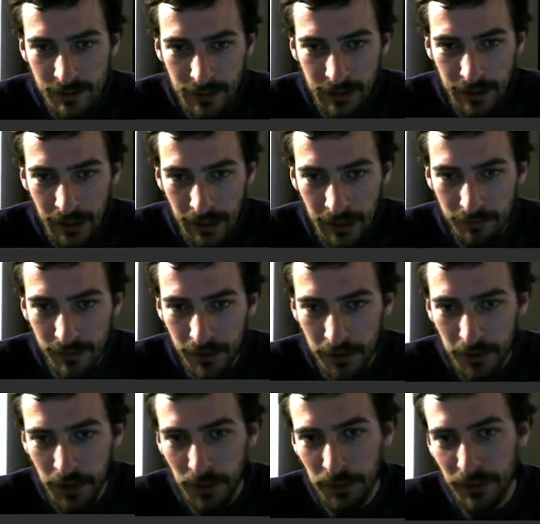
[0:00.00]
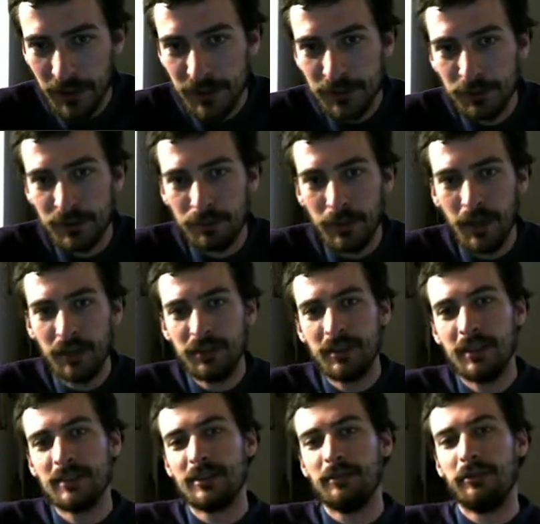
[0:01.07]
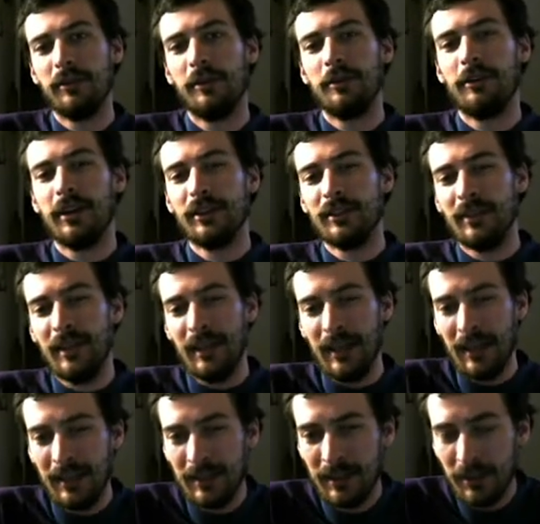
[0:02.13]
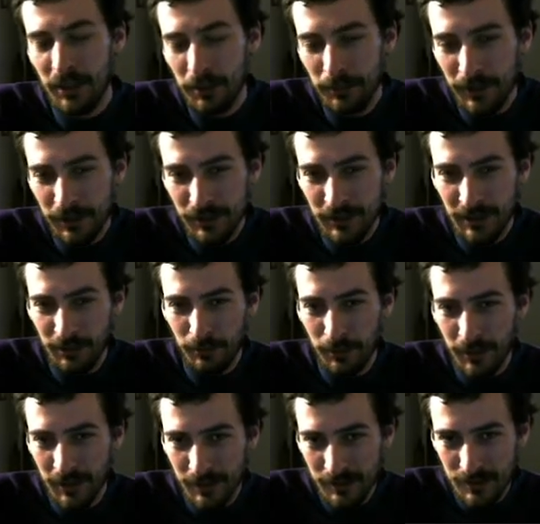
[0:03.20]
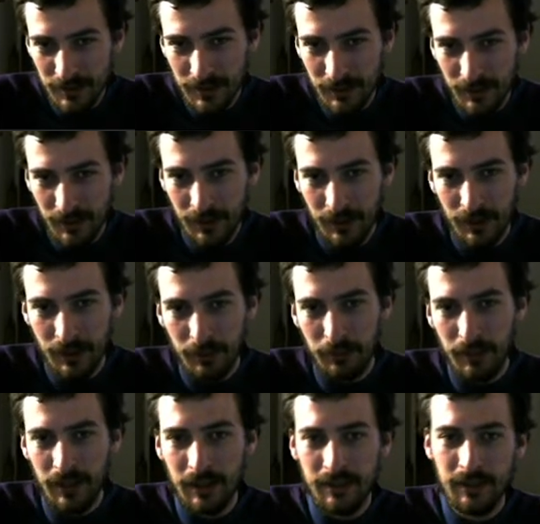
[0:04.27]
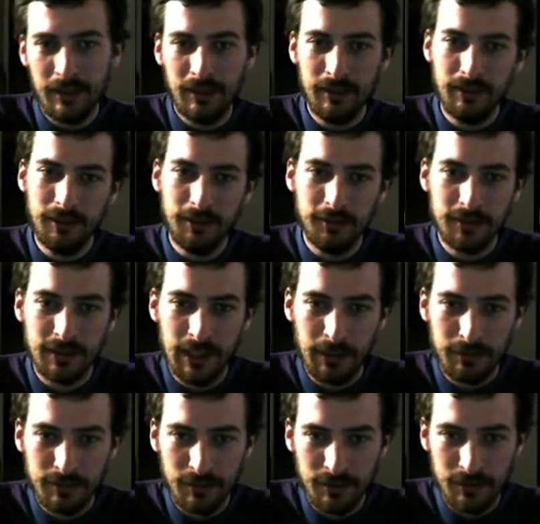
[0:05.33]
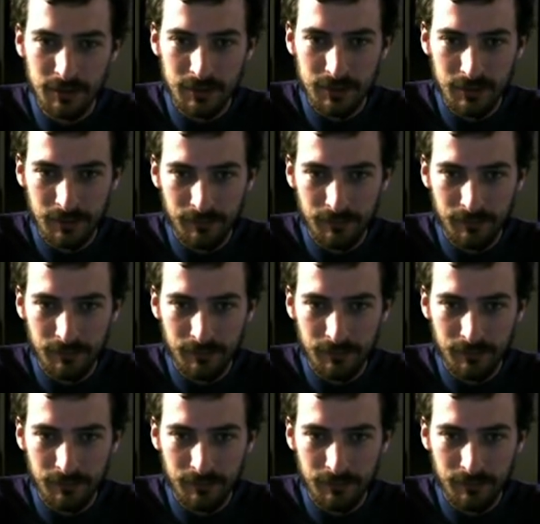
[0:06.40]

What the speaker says: D8 flow accumulation, which basically does the flow direction and the accumulation at once. But I did it in 2 steps, which is